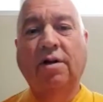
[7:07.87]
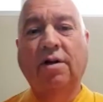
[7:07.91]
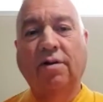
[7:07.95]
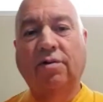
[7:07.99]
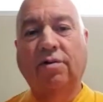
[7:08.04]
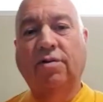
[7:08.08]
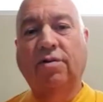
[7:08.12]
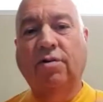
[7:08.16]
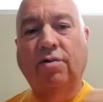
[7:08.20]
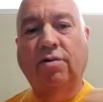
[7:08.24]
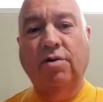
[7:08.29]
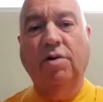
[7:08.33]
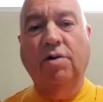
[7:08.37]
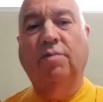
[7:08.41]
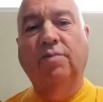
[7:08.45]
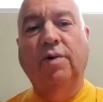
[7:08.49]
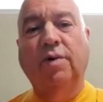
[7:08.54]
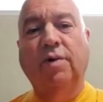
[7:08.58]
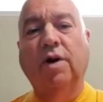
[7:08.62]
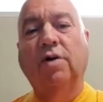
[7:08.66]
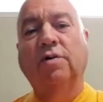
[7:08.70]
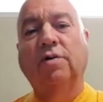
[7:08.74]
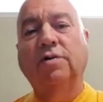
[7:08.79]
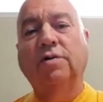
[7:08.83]
throw your
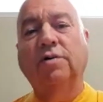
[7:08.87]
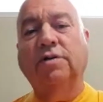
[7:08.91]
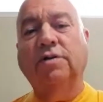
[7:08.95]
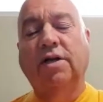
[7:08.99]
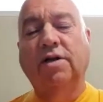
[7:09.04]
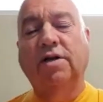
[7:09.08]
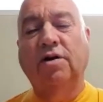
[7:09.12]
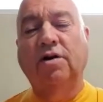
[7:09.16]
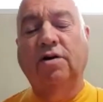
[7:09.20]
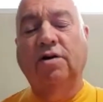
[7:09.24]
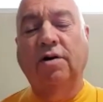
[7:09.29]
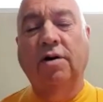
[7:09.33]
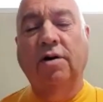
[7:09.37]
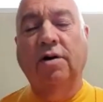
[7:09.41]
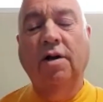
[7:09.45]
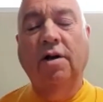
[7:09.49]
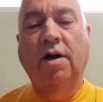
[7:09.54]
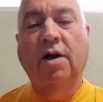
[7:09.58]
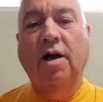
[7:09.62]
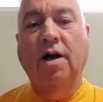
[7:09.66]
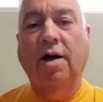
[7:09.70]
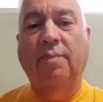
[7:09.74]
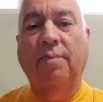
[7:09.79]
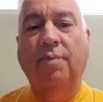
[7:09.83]
blows at your
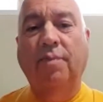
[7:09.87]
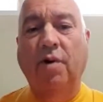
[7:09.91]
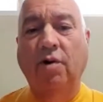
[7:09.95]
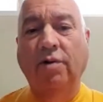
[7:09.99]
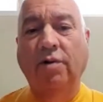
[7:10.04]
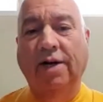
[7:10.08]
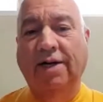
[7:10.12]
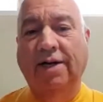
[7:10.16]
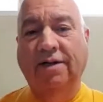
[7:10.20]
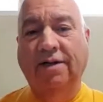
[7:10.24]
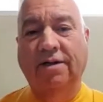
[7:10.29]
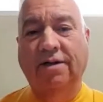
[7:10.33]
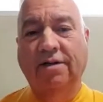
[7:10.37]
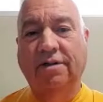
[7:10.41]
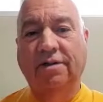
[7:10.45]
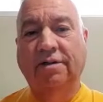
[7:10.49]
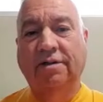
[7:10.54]
opponent